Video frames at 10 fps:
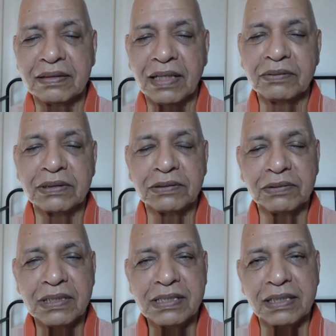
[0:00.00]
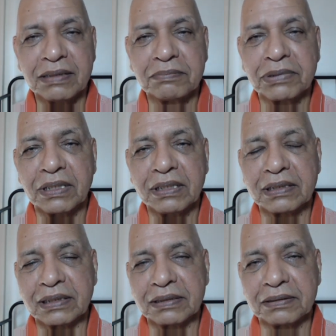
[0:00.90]
Now, rituals are
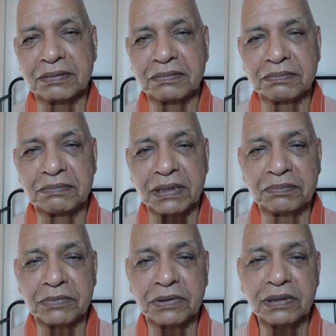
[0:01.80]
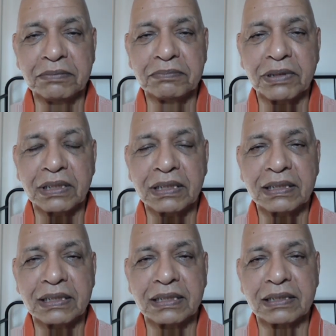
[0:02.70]
important, but more
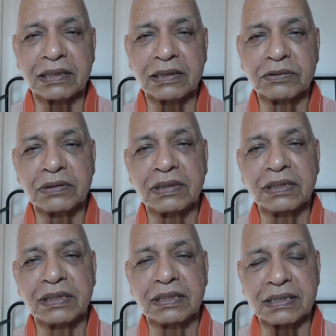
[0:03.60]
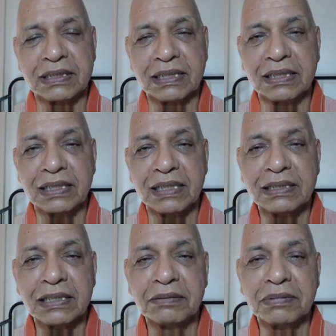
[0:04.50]
important than the ritual is the
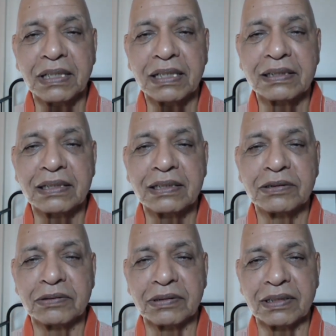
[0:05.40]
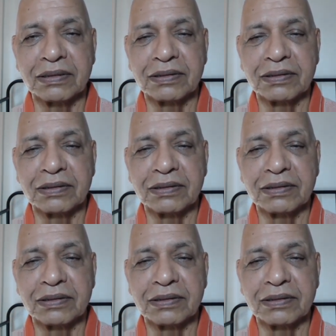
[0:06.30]
intention behind the ritual.